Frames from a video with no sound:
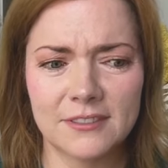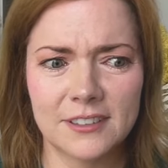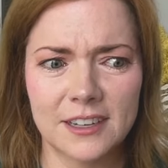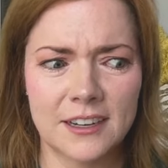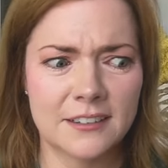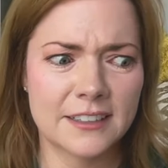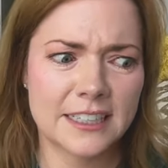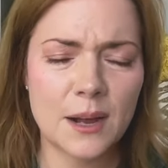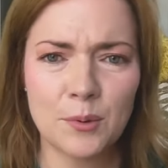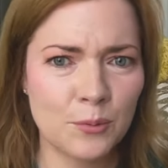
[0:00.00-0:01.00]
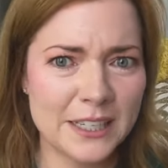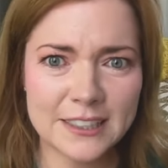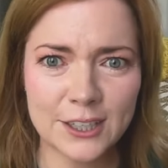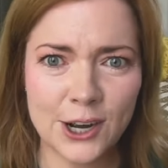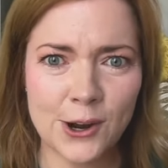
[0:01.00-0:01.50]
uh, like a couple
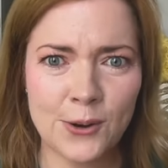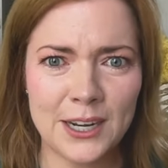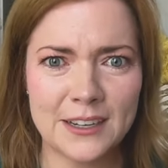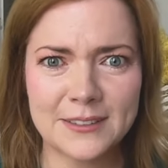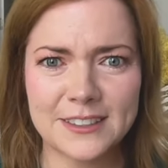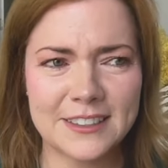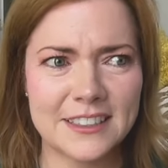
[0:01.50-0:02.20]
weeks ago, and a,